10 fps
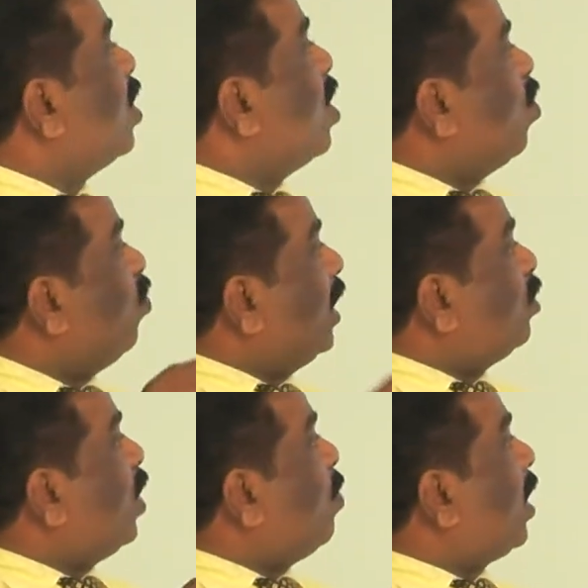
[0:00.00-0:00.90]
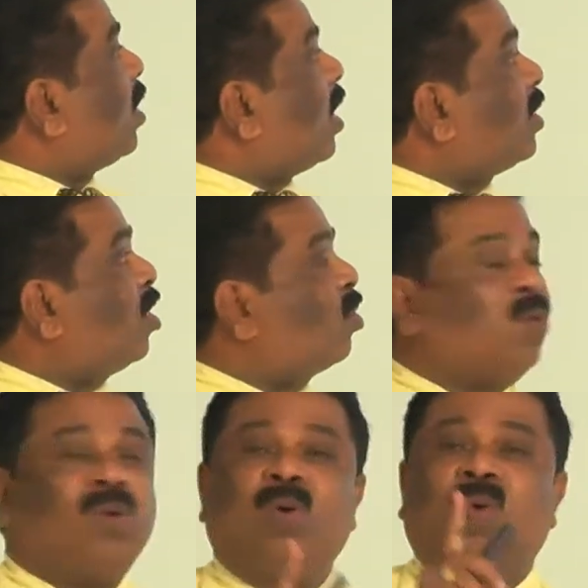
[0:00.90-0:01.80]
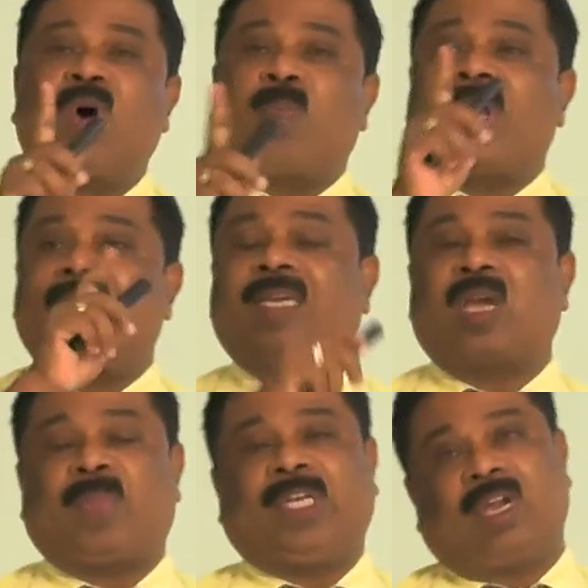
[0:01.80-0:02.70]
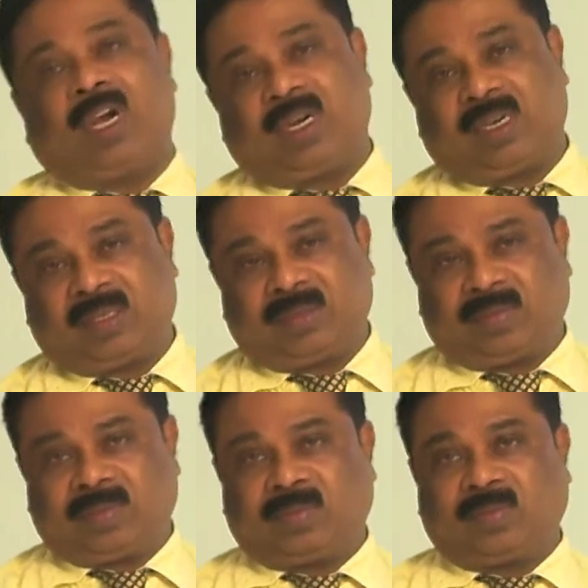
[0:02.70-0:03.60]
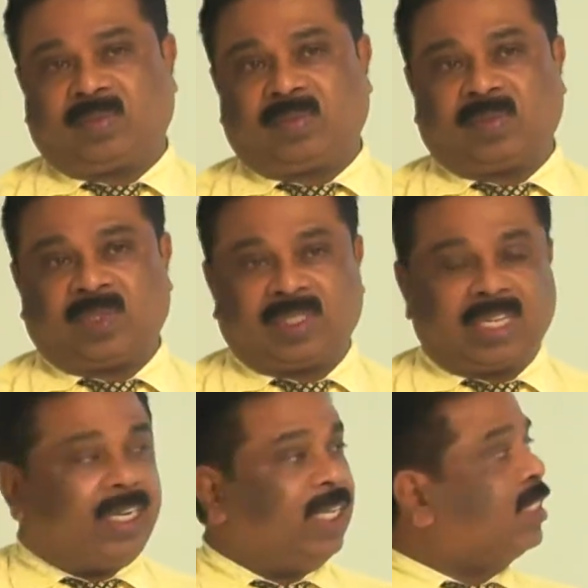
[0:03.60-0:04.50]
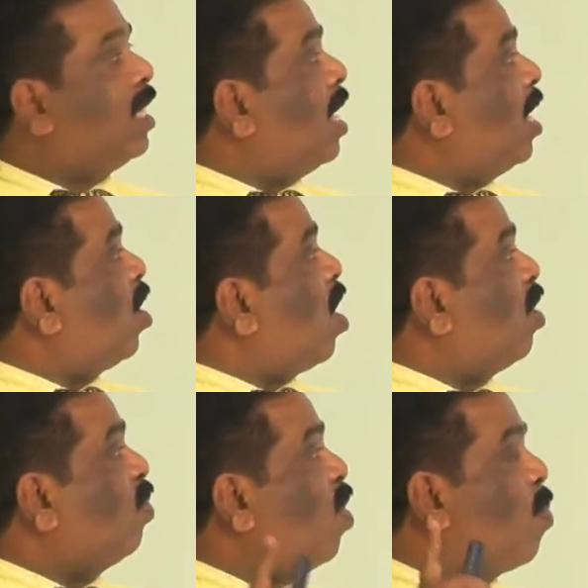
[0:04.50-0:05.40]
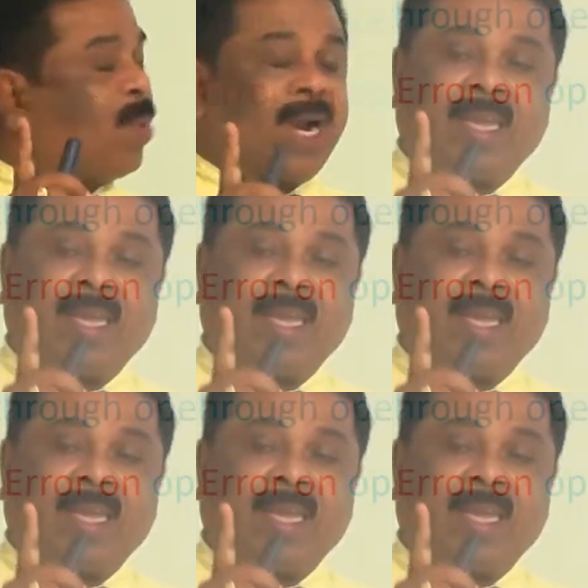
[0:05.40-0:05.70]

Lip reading: which will be corrected through opening capital. That is error on opening